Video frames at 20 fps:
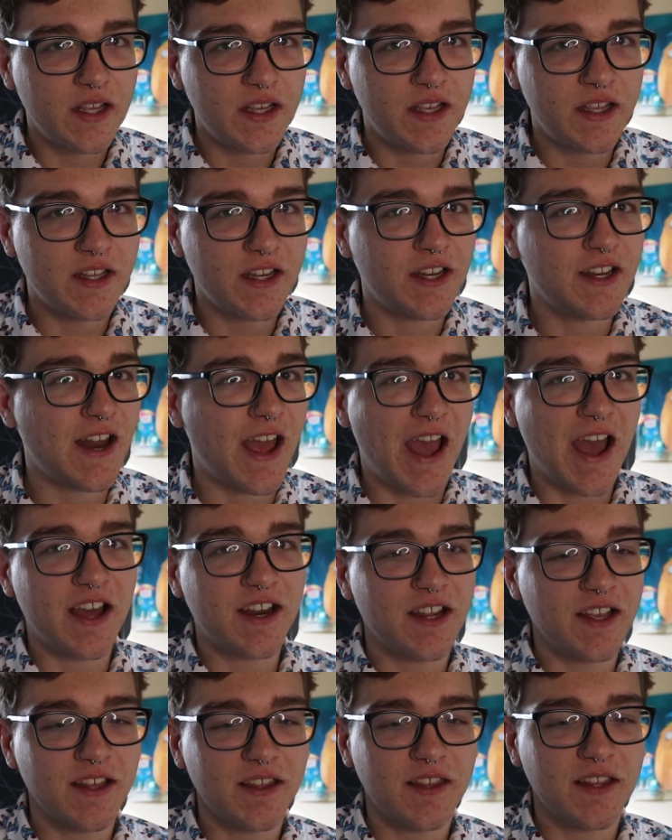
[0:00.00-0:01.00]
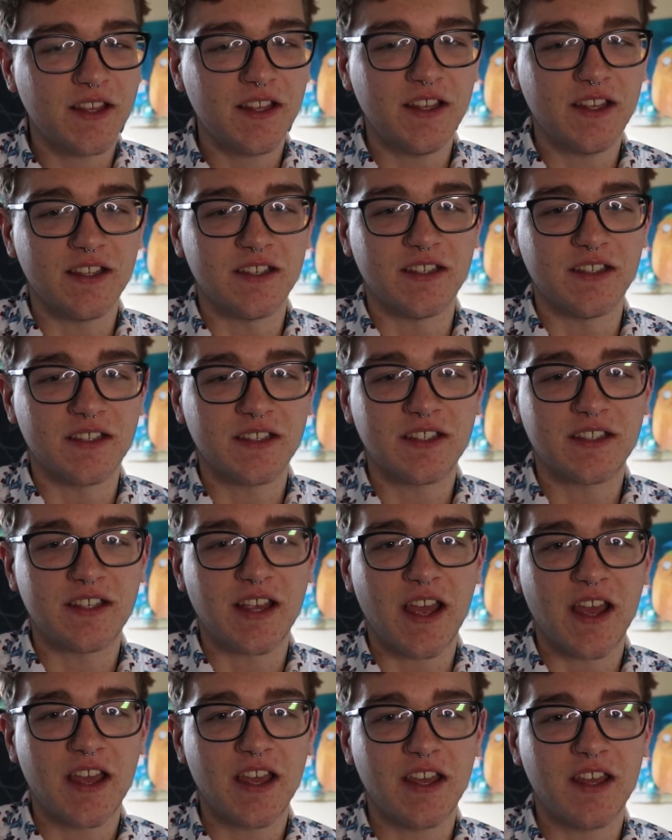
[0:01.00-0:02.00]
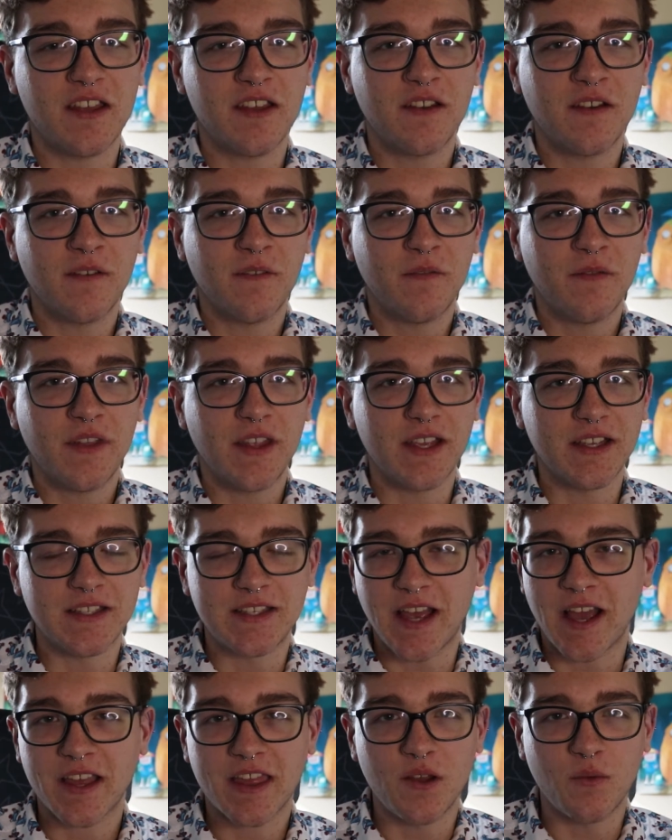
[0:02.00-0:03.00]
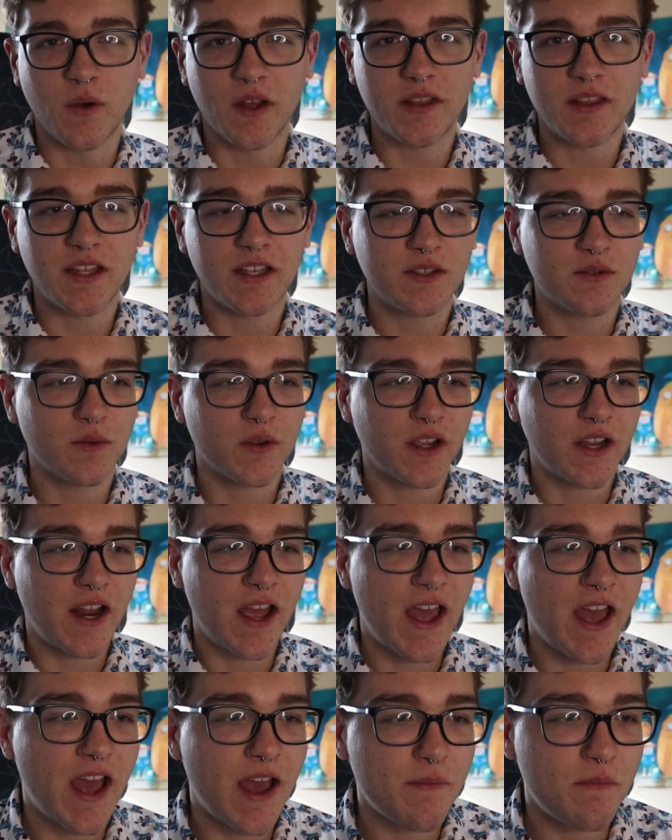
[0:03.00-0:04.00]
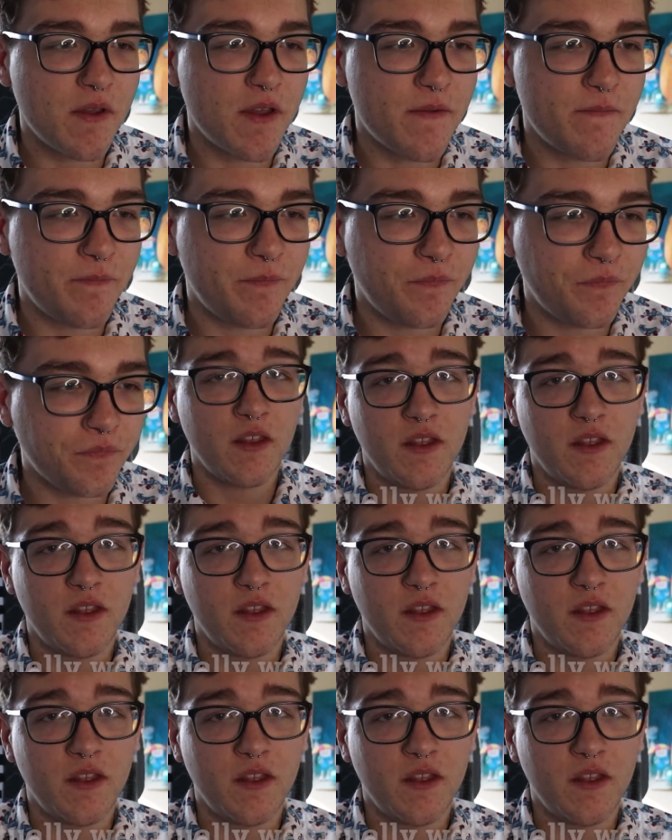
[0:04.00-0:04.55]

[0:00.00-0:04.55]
He didn't add anything. He didn't say exactly when things were going to happen.